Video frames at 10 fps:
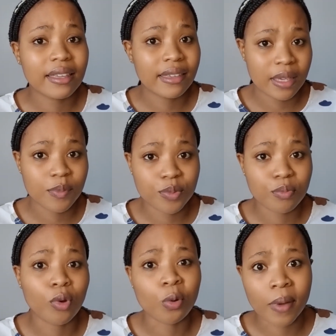Keep
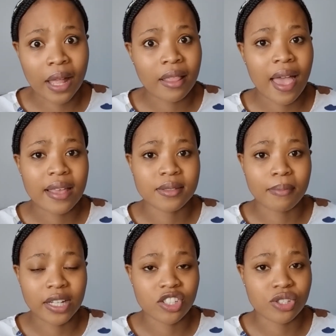mobile as
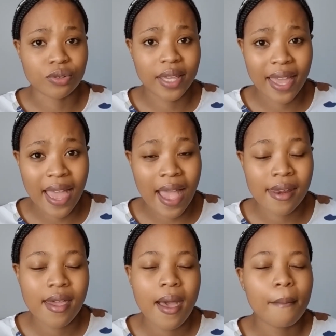much as you can,
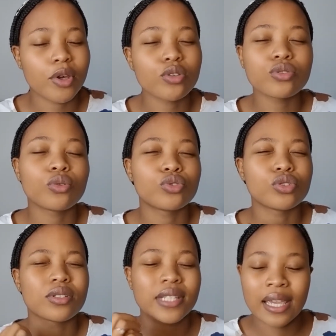but also
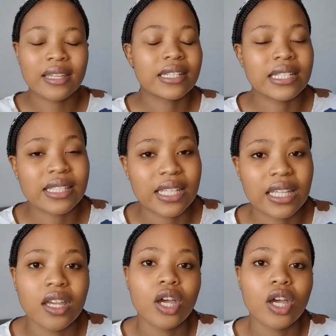take it easy.